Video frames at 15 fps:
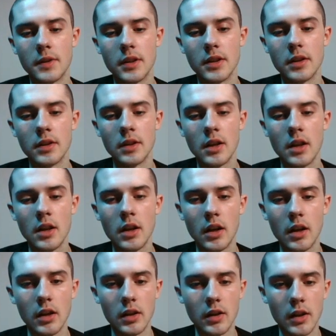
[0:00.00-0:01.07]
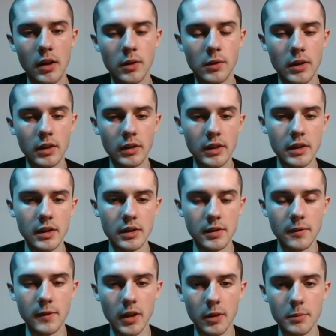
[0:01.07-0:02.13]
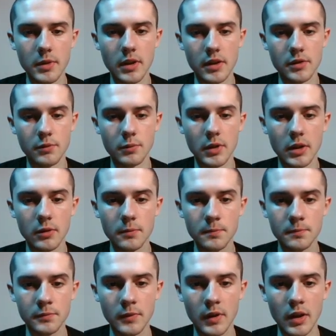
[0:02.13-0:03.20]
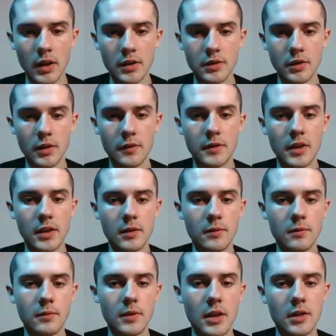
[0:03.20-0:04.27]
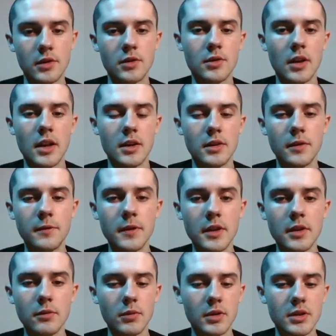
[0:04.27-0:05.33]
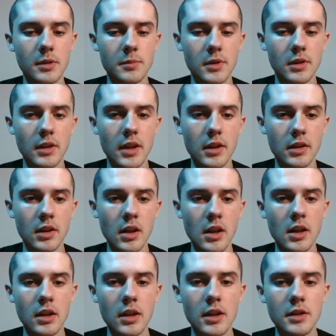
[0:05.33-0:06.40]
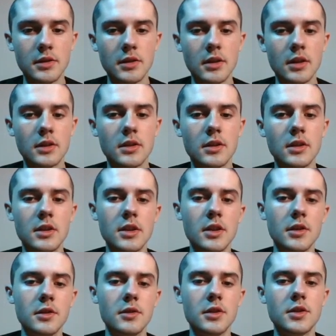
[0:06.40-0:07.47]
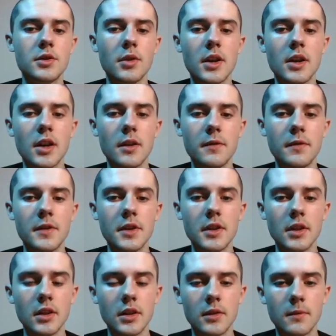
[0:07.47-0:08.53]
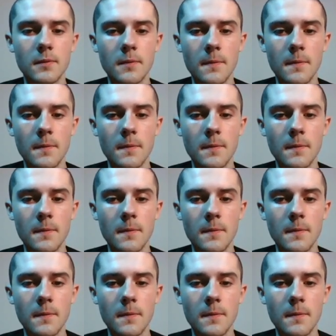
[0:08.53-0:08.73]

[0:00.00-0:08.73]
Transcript: getting a great lead in development as well. And so if they could try and defend with something like e6, and then here you just trade off the